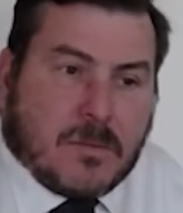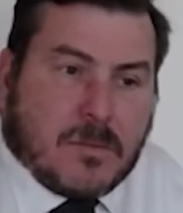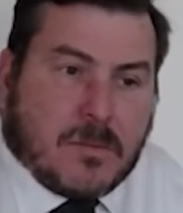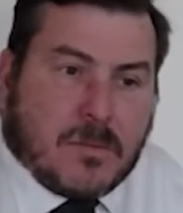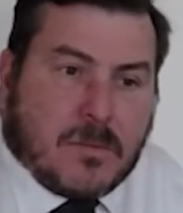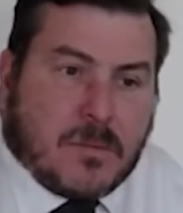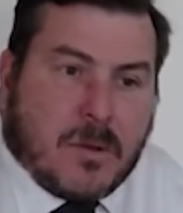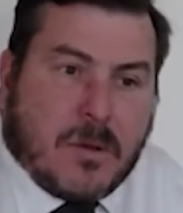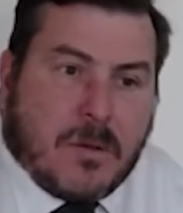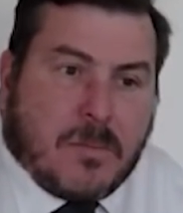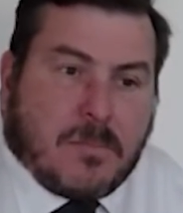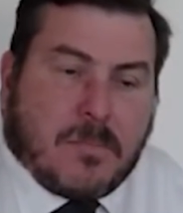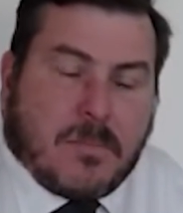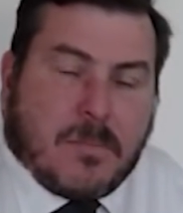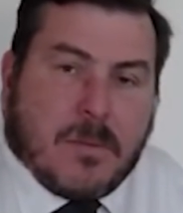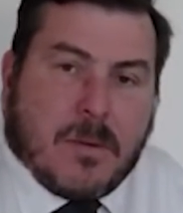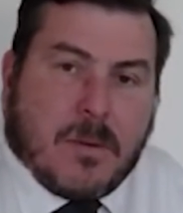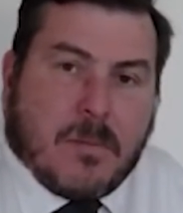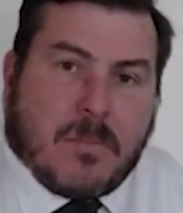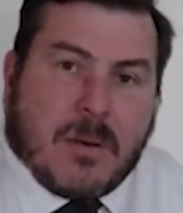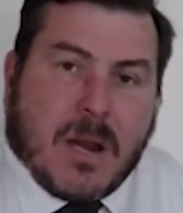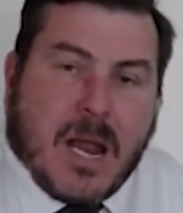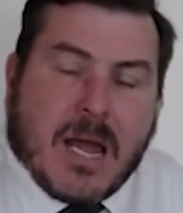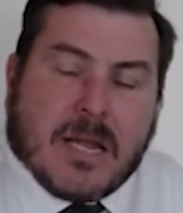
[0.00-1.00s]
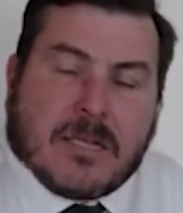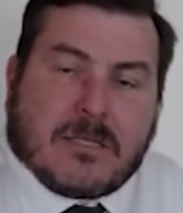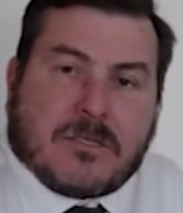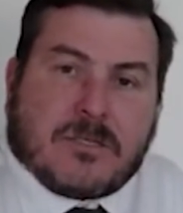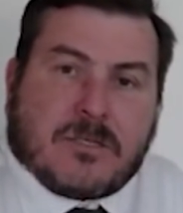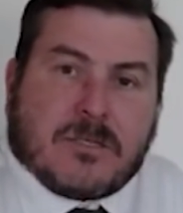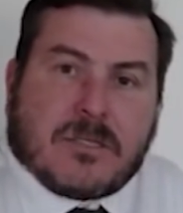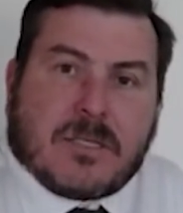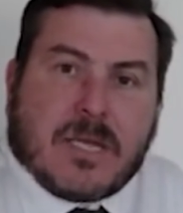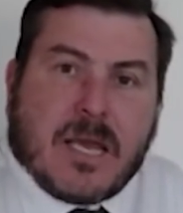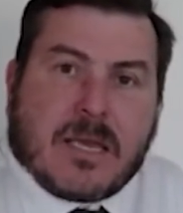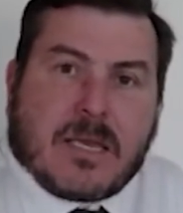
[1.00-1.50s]
were obliged
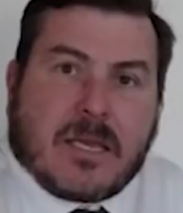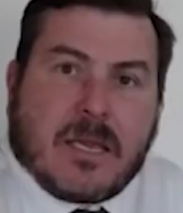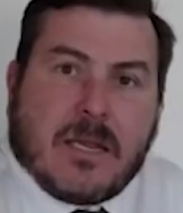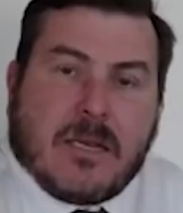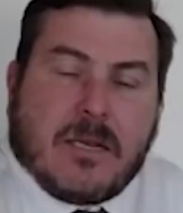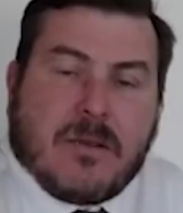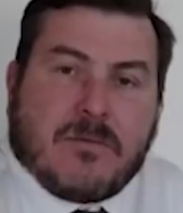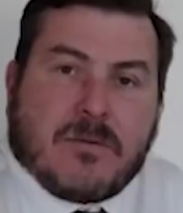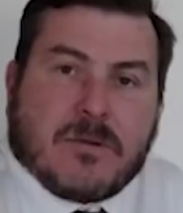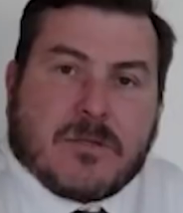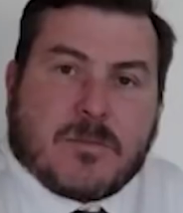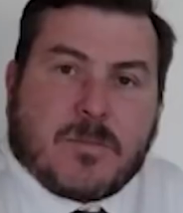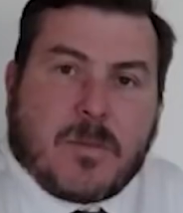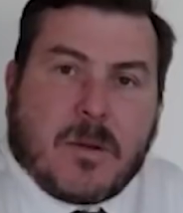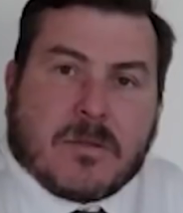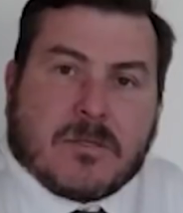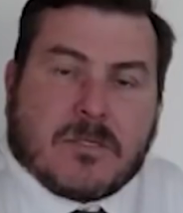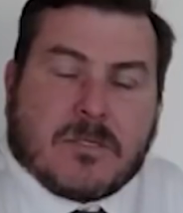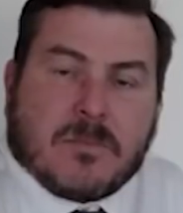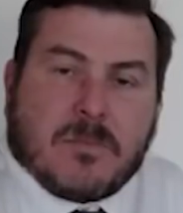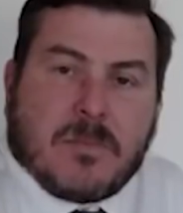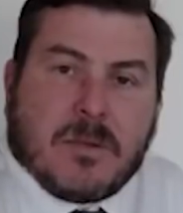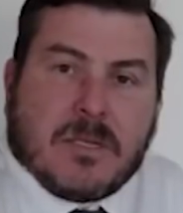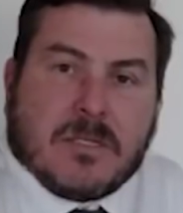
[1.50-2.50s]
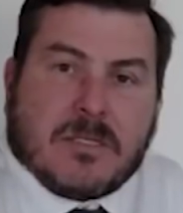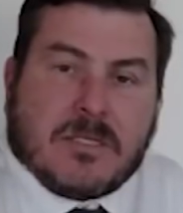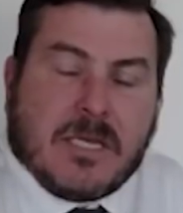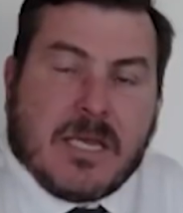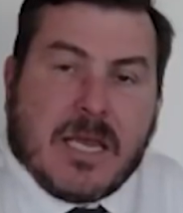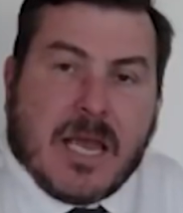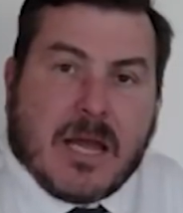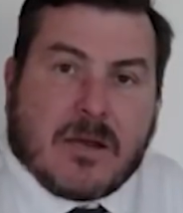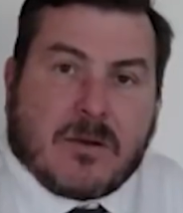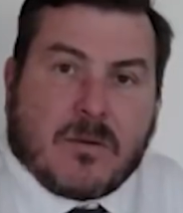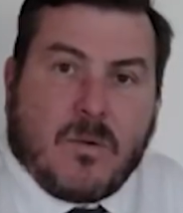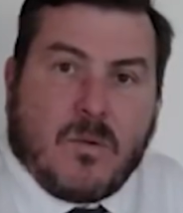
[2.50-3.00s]
to take any
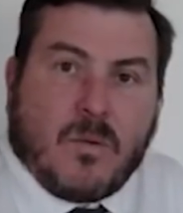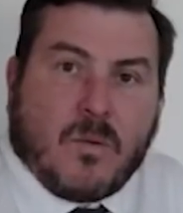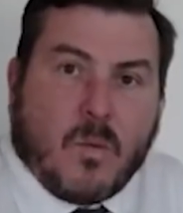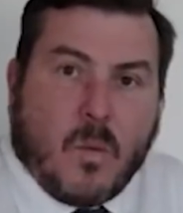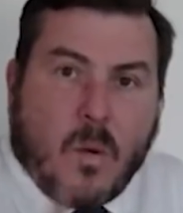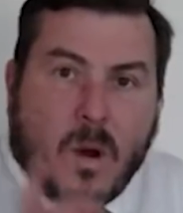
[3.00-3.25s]
responsibility at all.